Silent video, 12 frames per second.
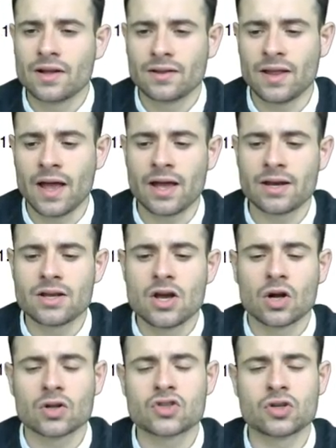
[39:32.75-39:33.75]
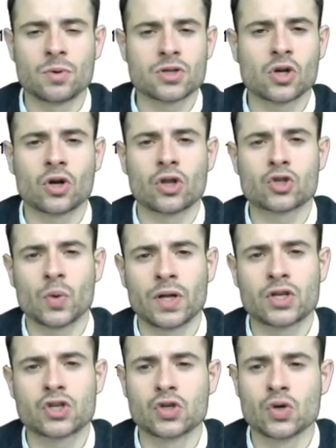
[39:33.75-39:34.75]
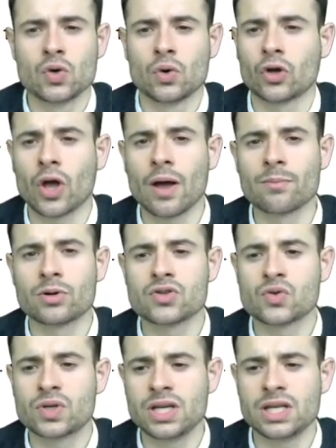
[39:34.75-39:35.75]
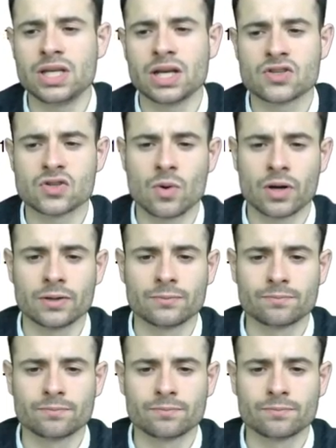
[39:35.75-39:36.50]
then consumers are going to switch to cucumbers, zucchini, and so on.